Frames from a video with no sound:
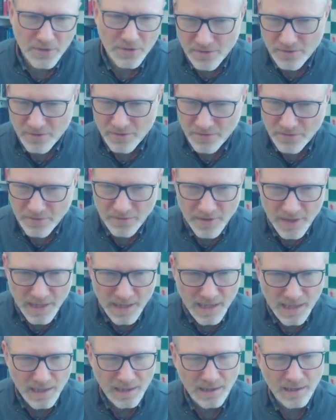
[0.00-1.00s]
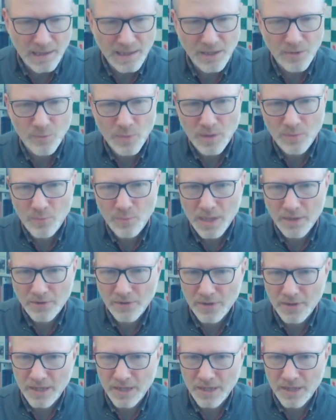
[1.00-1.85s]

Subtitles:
train a little bit better